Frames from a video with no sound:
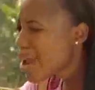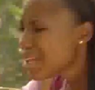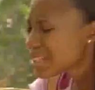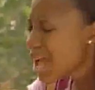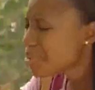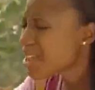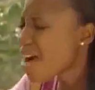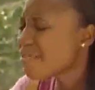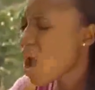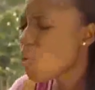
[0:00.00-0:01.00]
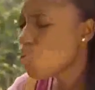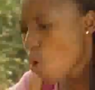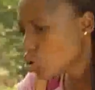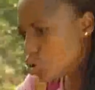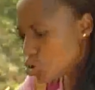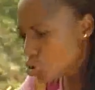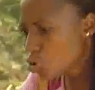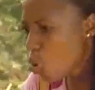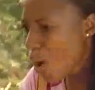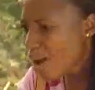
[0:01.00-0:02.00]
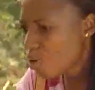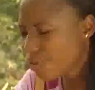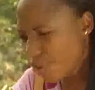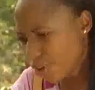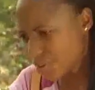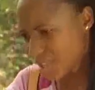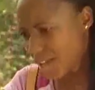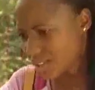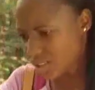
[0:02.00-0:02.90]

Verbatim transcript: times have I warned you to go and look for your size?